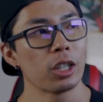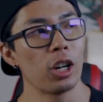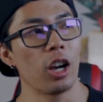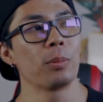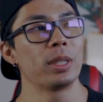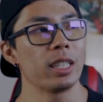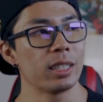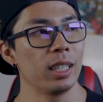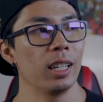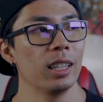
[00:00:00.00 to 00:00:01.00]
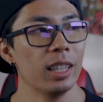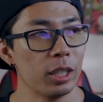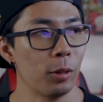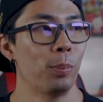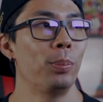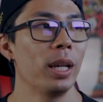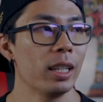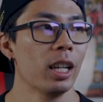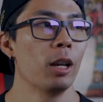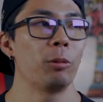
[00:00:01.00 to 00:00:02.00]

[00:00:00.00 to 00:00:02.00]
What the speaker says: carbs just a little bit.